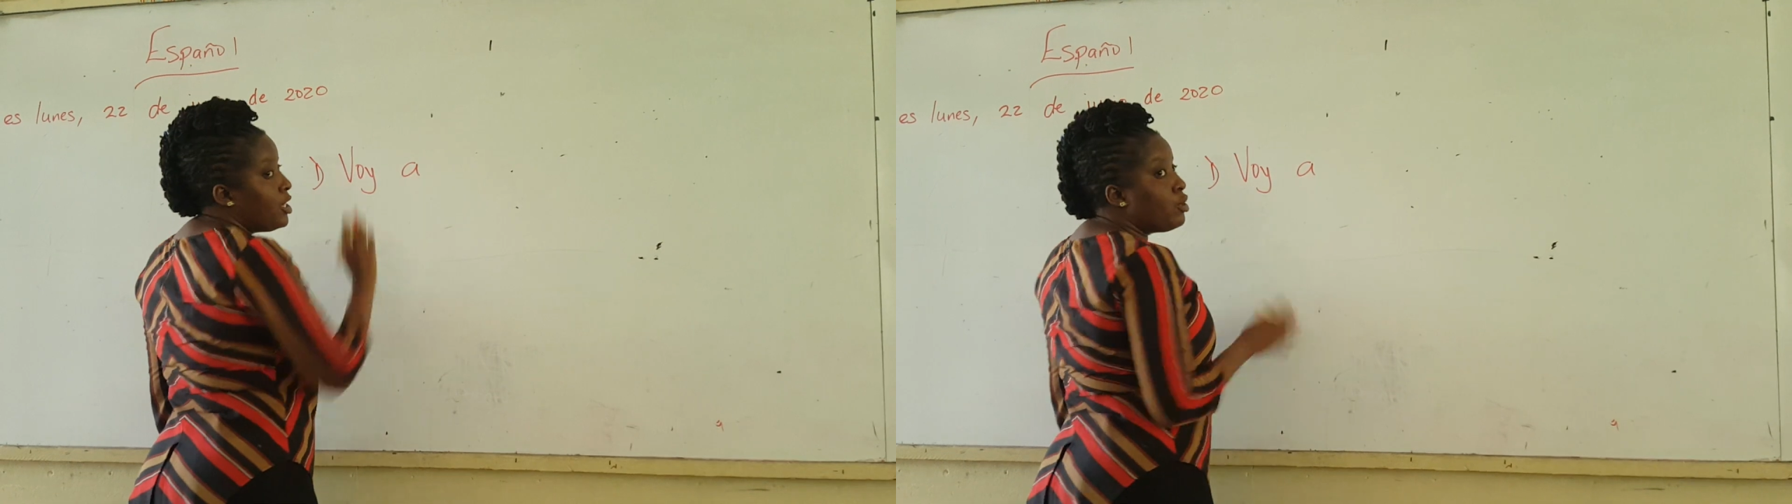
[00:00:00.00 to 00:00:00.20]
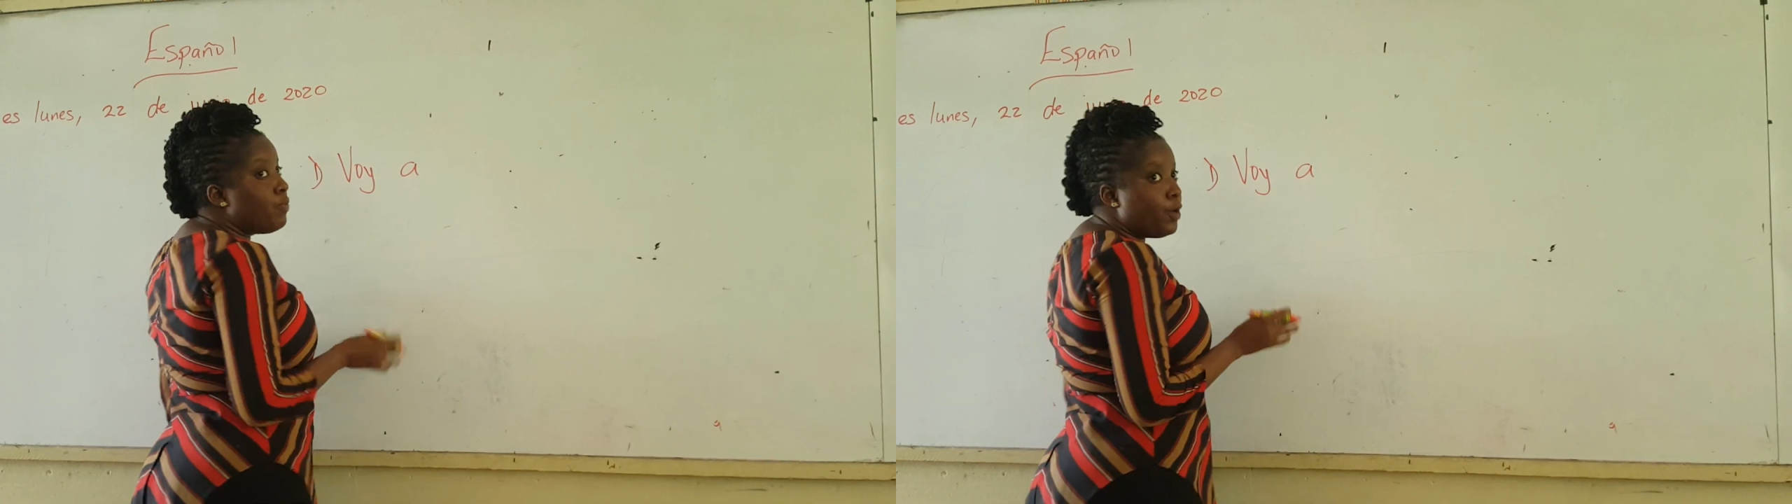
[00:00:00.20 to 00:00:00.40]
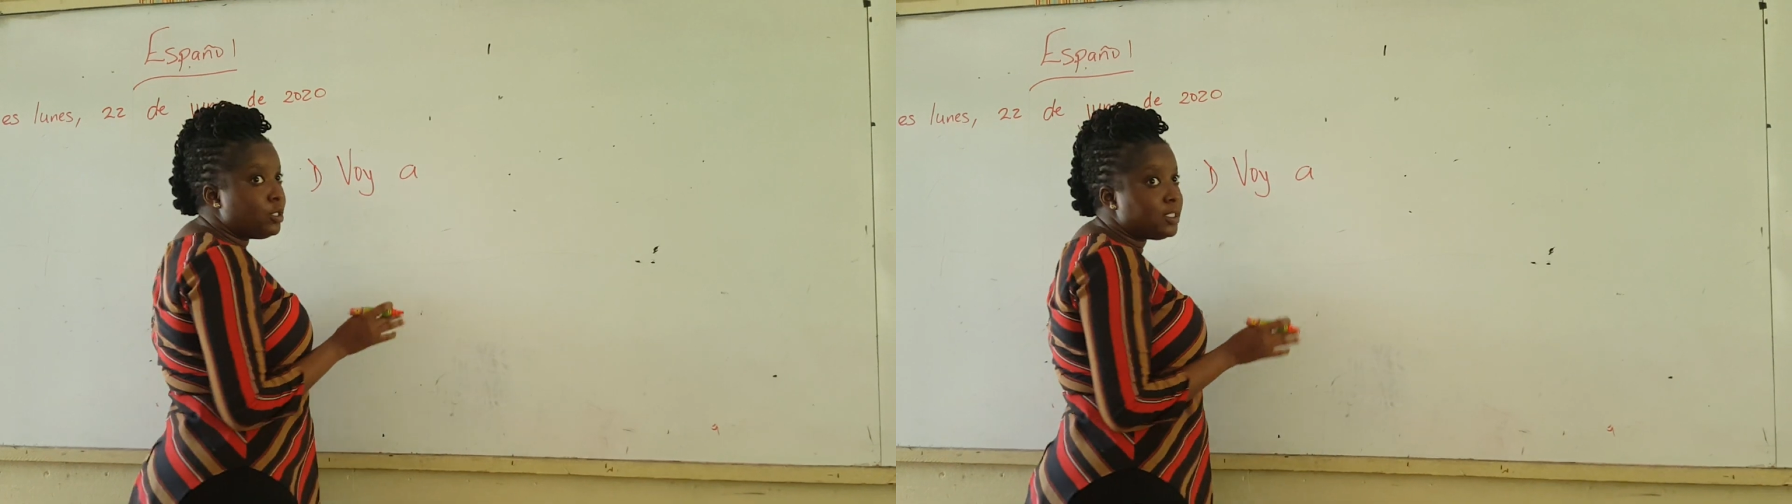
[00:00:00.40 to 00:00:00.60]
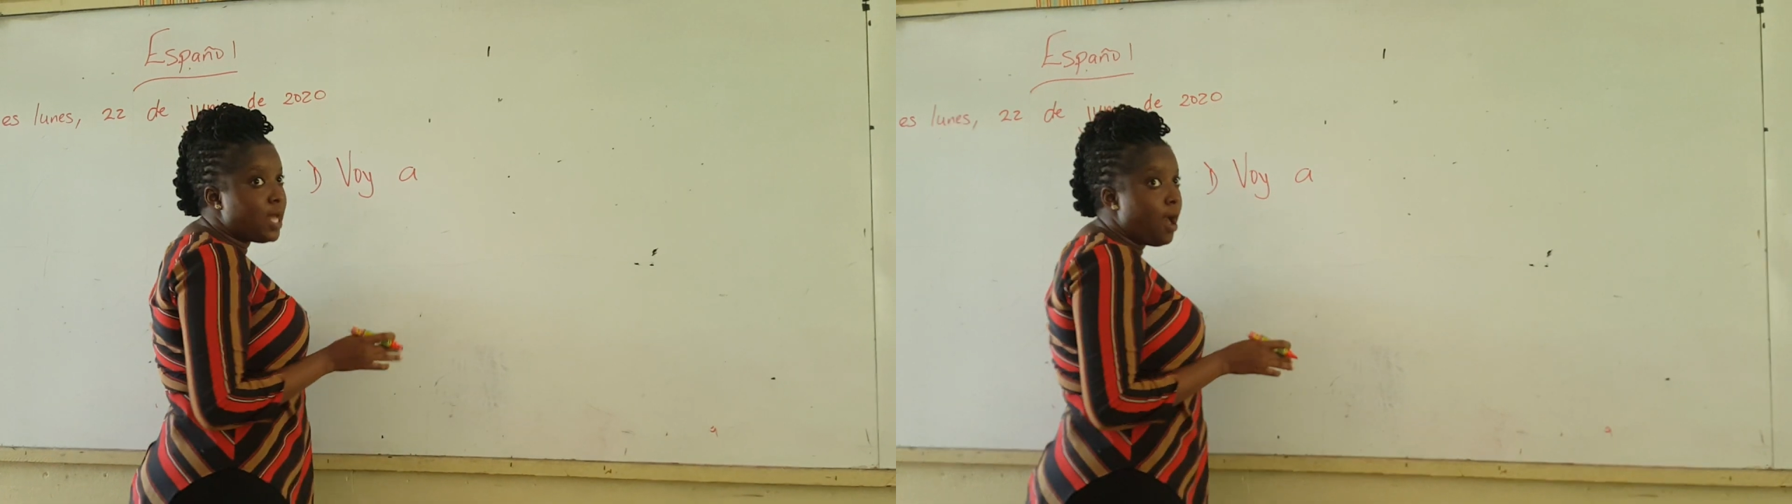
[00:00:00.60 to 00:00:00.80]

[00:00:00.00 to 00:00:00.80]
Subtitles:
here plus